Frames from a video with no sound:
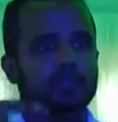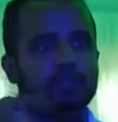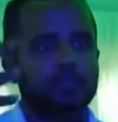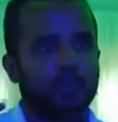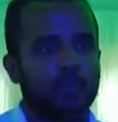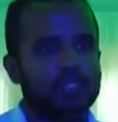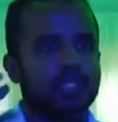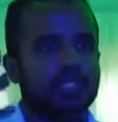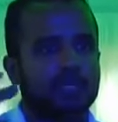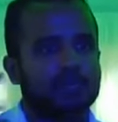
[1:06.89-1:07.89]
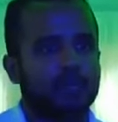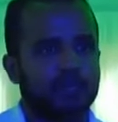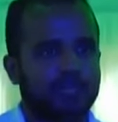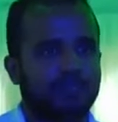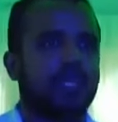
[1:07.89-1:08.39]
of yours in terms
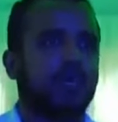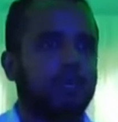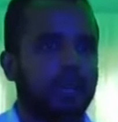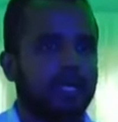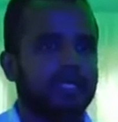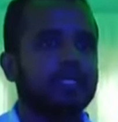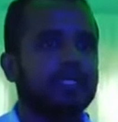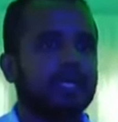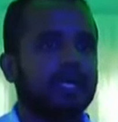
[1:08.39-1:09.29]
of development